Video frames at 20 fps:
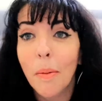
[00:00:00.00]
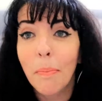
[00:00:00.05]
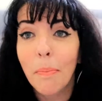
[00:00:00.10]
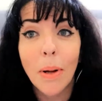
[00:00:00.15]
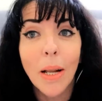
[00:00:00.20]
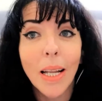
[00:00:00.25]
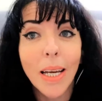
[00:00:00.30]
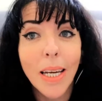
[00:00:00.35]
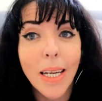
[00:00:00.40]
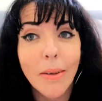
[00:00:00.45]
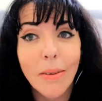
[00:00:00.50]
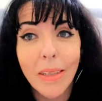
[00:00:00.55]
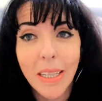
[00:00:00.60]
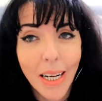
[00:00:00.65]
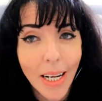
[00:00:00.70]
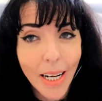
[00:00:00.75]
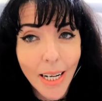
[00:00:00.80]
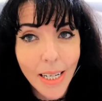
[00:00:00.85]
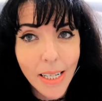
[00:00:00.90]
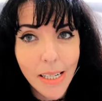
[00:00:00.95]
play with the
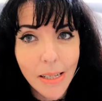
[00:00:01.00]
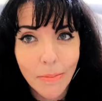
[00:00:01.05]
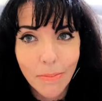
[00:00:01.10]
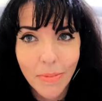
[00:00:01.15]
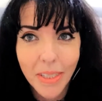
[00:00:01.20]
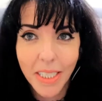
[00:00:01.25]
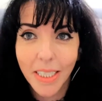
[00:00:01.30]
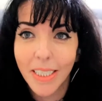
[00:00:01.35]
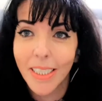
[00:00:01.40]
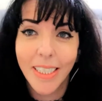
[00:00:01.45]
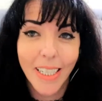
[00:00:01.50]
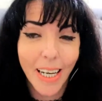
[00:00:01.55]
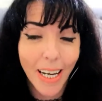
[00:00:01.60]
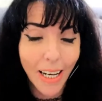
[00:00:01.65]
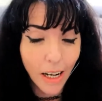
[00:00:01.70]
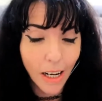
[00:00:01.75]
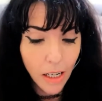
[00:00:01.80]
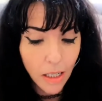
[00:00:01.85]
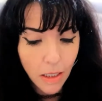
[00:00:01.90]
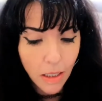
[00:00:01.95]
items, because
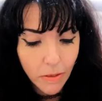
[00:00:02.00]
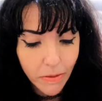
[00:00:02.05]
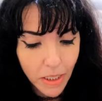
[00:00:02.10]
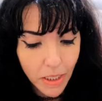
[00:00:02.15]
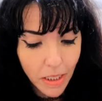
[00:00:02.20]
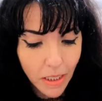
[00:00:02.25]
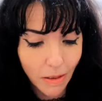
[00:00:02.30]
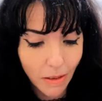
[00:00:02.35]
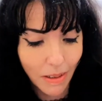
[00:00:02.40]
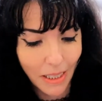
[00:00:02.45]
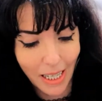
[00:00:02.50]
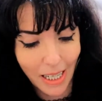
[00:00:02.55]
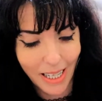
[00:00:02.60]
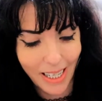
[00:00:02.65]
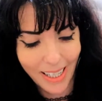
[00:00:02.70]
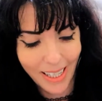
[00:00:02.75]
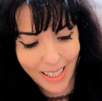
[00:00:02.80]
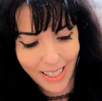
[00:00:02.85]
I love to do that.